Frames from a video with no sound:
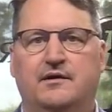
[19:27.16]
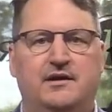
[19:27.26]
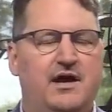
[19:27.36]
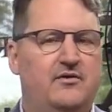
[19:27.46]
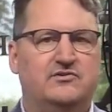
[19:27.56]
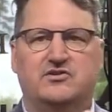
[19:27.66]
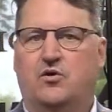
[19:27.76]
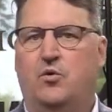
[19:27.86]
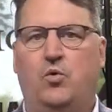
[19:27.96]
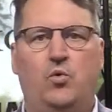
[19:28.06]
Now it's
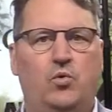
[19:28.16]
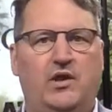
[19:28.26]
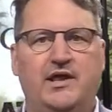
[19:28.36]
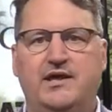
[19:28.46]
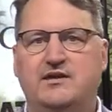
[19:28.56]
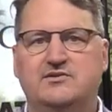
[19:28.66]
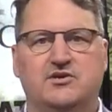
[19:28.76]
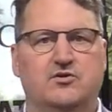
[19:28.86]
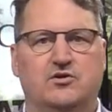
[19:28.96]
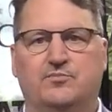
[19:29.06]
a whole lot
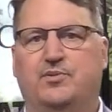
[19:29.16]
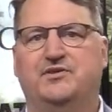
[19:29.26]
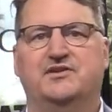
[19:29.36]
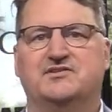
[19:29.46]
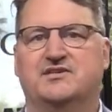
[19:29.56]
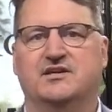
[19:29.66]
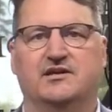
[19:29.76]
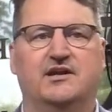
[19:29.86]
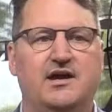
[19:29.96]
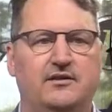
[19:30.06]
easier to put this thing
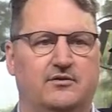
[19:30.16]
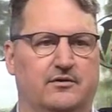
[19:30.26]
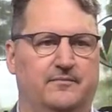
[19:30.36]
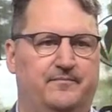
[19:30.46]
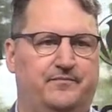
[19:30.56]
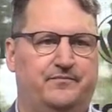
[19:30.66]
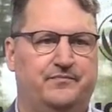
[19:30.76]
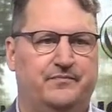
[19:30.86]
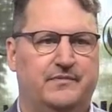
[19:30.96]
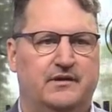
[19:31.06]
together.
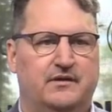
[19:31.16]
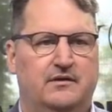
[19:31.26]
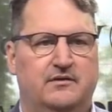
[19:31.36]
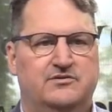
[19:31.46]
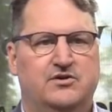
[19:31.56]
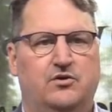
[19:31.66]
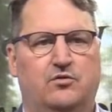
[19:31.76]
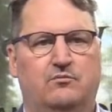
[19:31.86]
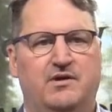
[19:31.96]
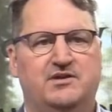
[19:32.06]

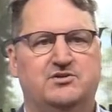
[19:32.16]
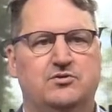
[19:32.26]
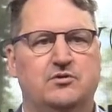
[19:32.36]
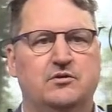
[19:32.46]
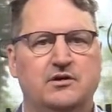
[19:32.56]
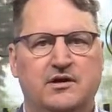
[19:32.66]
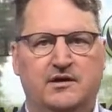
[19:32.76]
So make sure